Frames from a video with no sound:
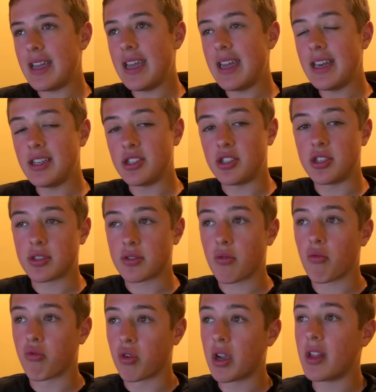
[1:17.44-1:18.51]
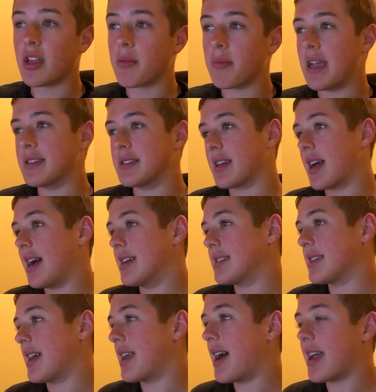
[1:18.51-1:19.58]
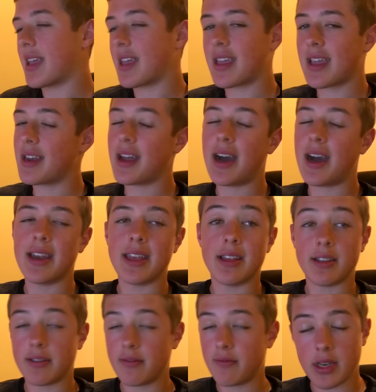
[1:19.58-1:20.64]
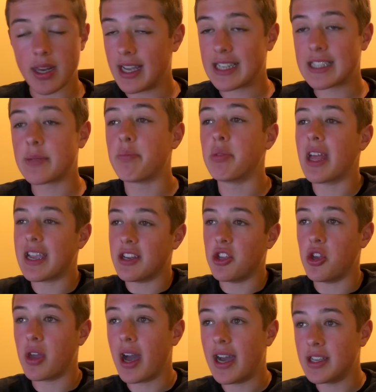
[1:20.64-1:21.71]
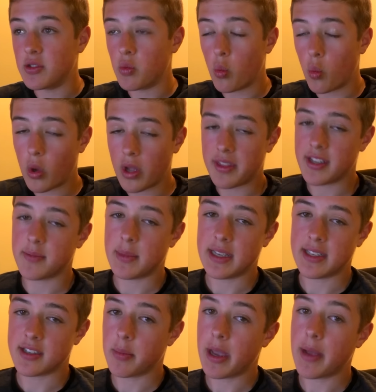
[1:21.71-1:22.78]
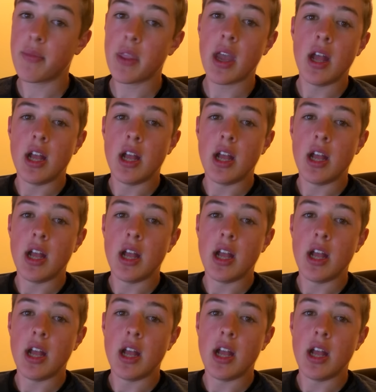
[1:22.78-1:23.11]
It is just really amazing, guys, and I cannot even explain to you guys what this means to me.